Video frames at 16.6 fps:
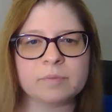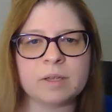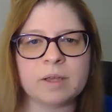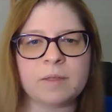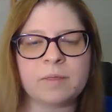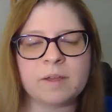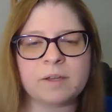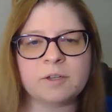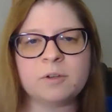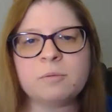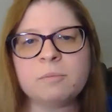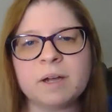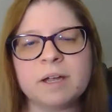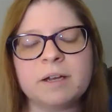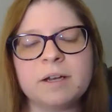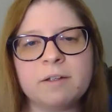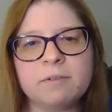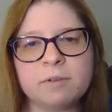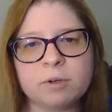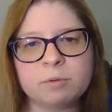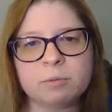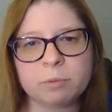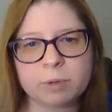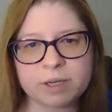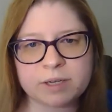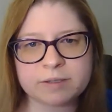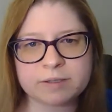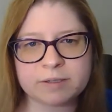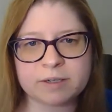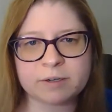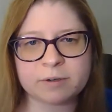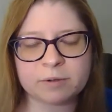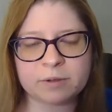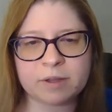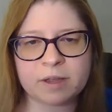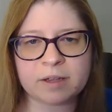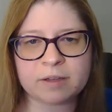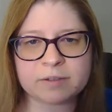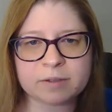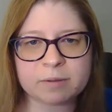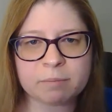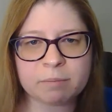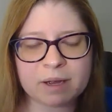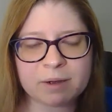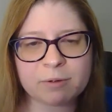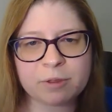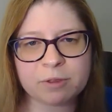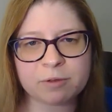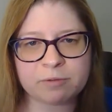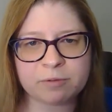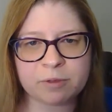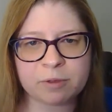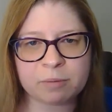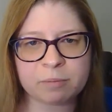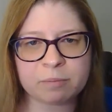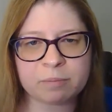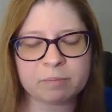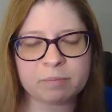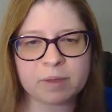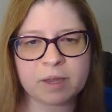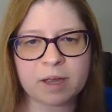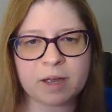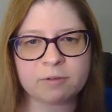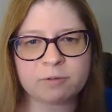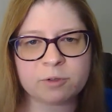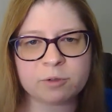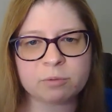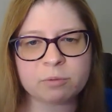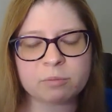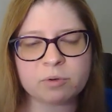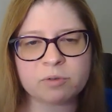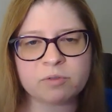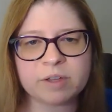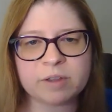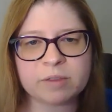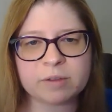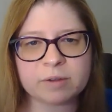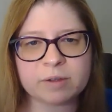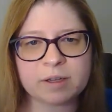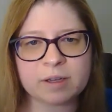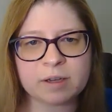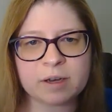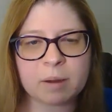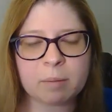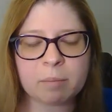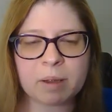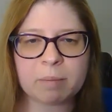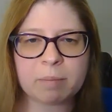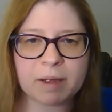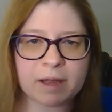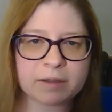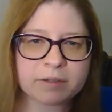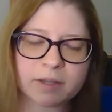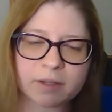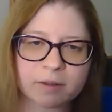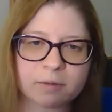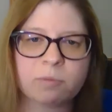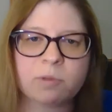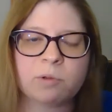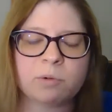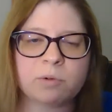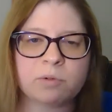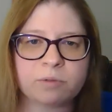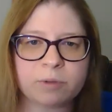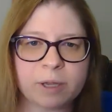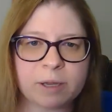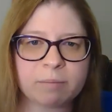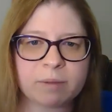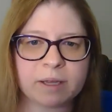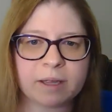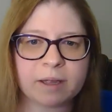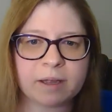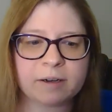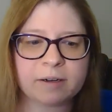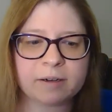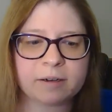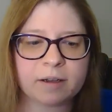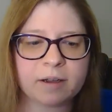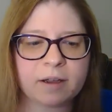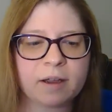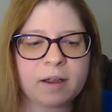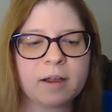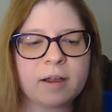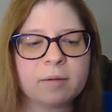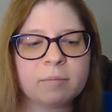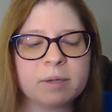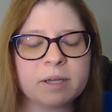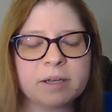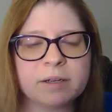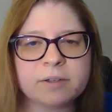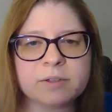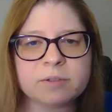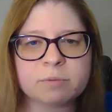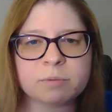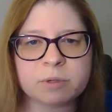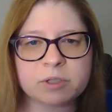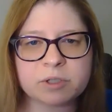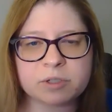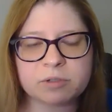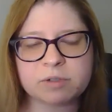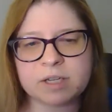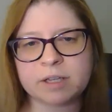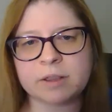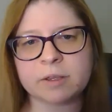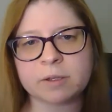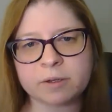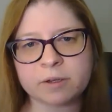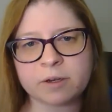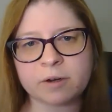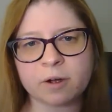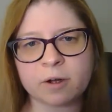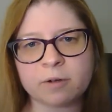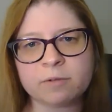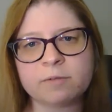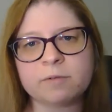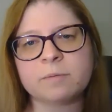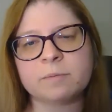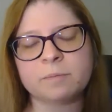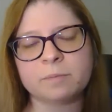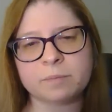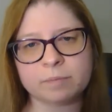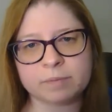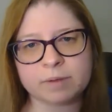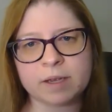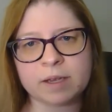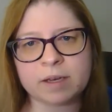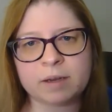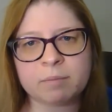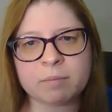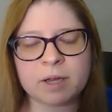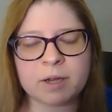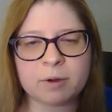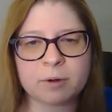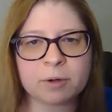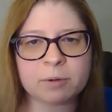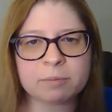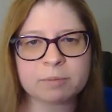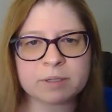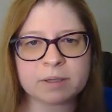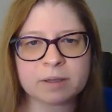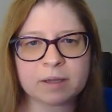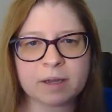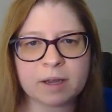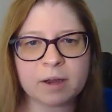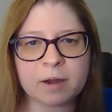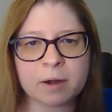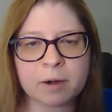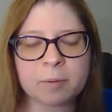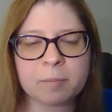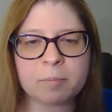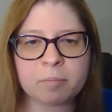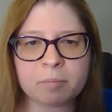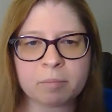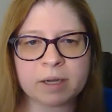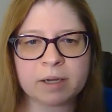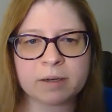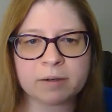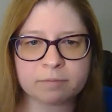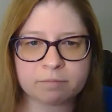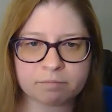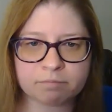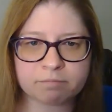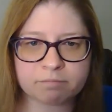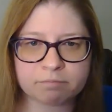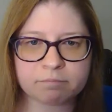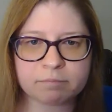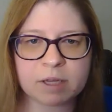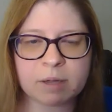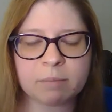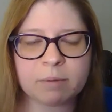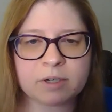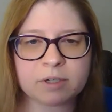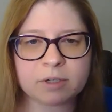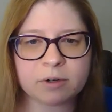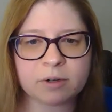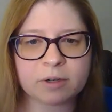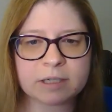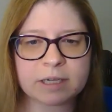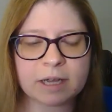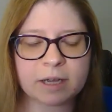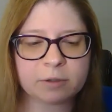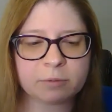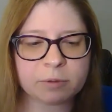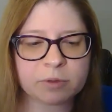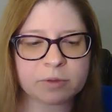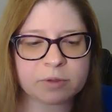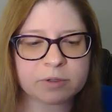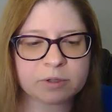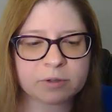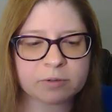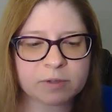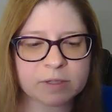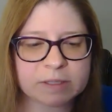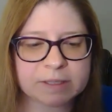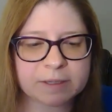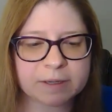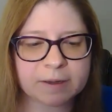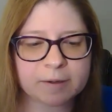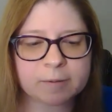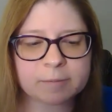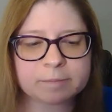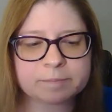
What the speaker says: And then you might even re-sterilize the mouth of them after removing the lid by passing them through a flame again. Because once you take the lid off, any microbes in the air might come into contact with the surface again.